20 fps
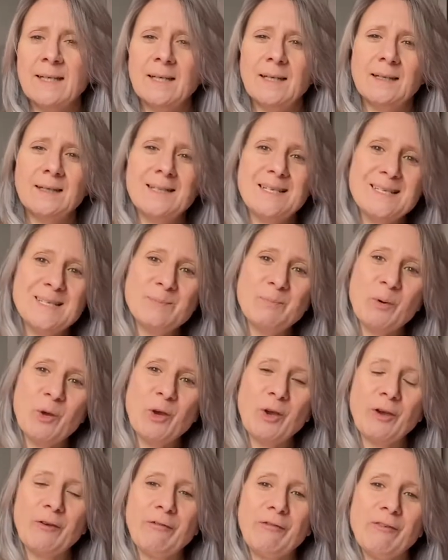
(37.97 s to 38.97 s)
And this
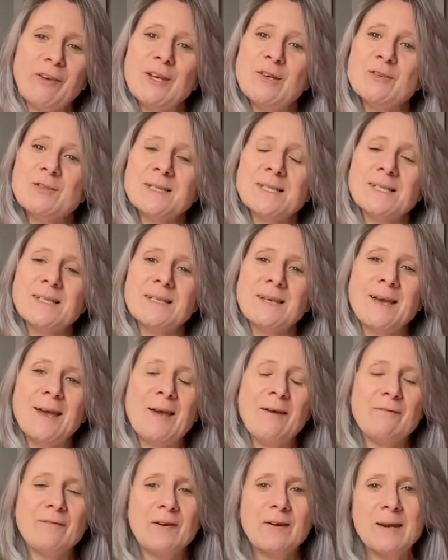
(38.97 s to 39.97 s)
book feels
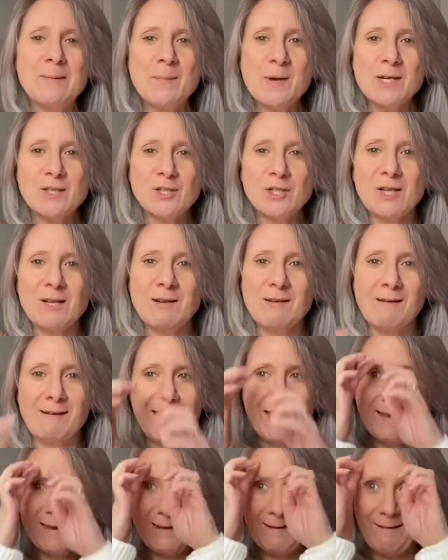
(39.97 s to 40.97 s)
very much
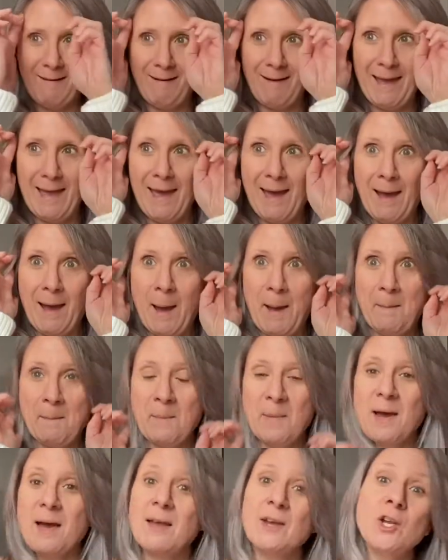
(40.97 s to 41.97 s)
like I
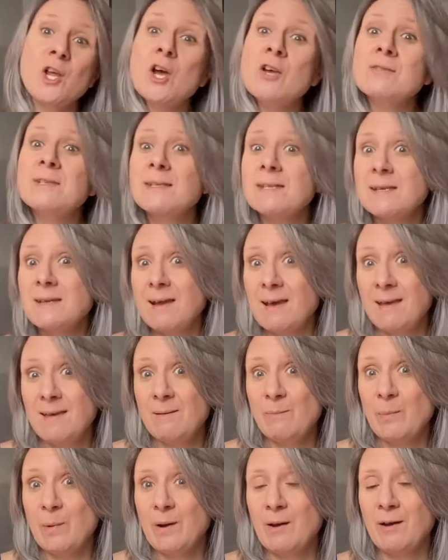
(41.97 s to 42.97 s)
am a nosy
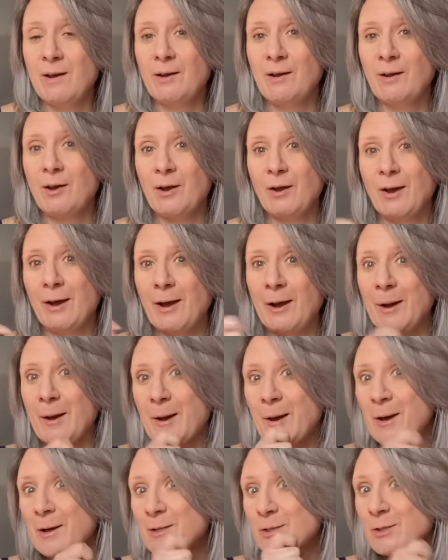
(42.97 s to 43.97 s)
neighbour
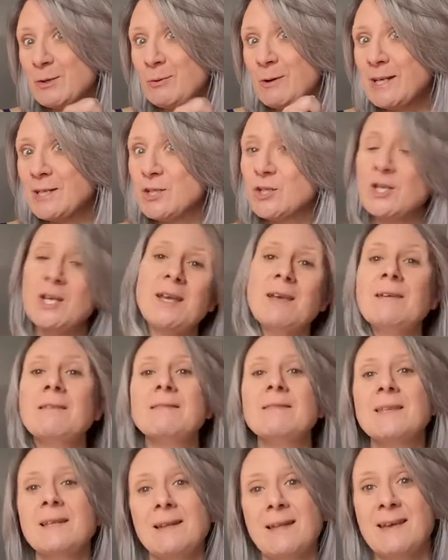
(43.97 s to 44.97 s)

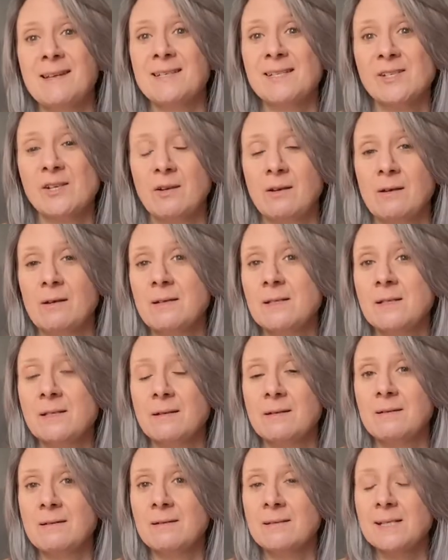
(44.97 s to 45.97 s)
twitching the lace
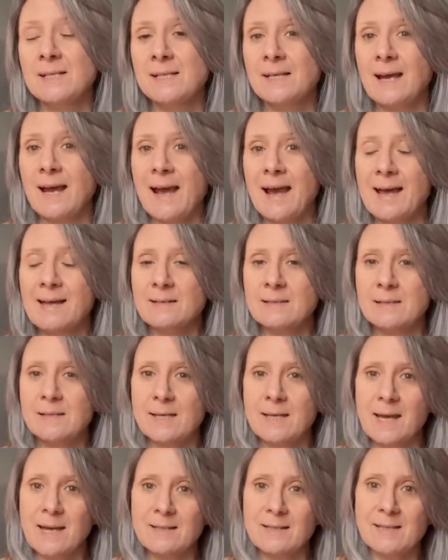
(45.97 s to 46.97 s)
curtains
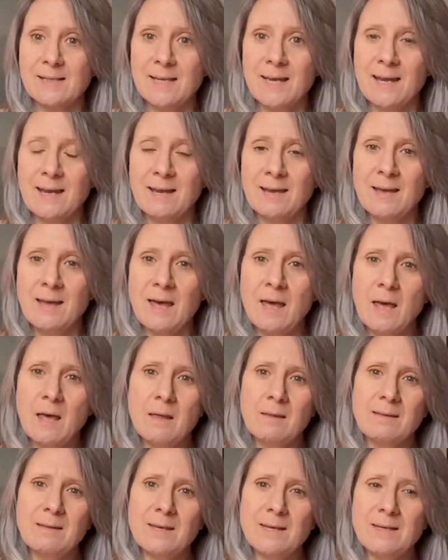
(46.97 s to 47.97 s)
and getting
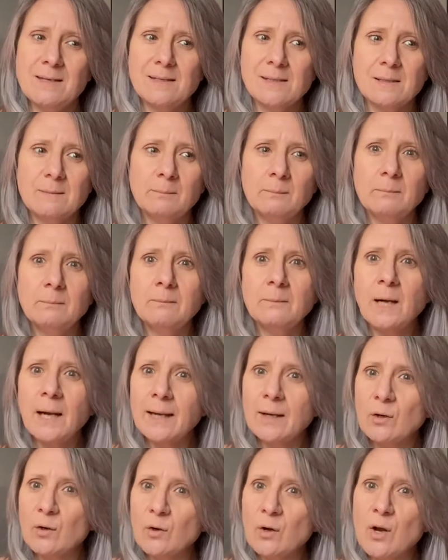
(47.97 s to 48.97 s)
these
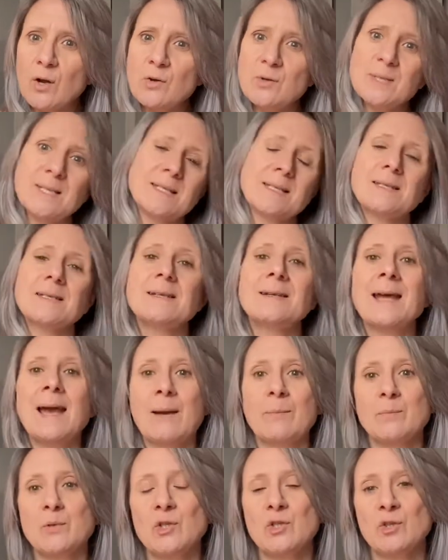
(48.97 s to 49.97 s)
micro
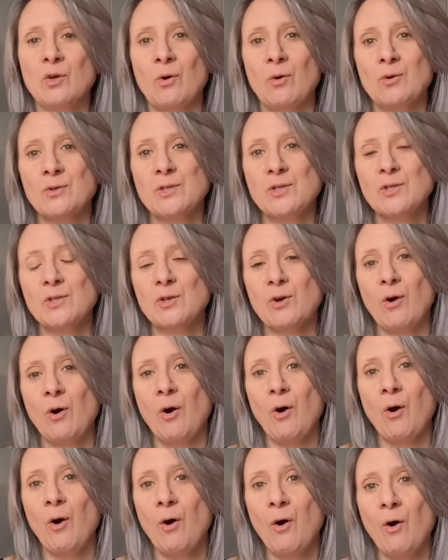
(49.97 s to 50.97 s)
snapshots
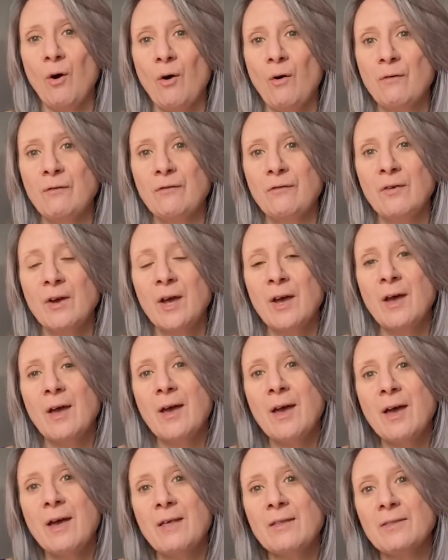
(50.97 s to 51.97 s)
of
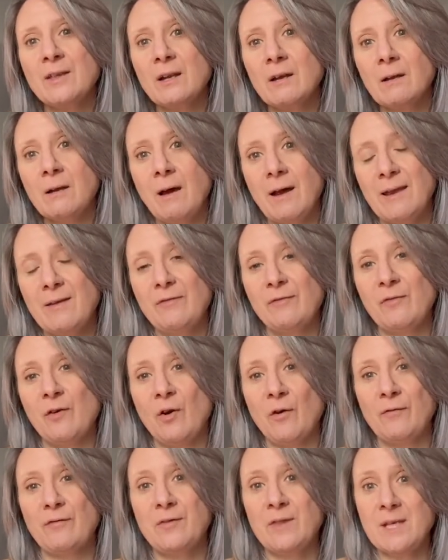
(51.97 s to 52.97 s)
the life
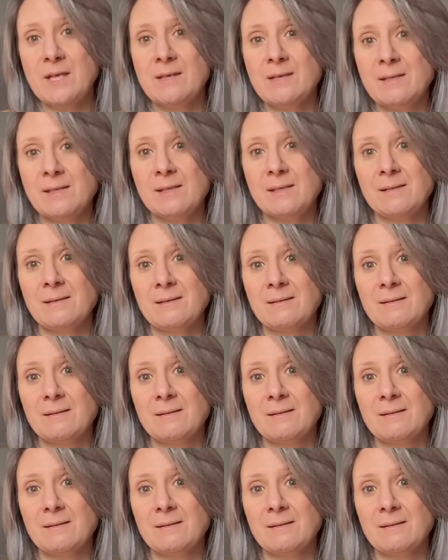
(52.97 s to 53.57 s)
of these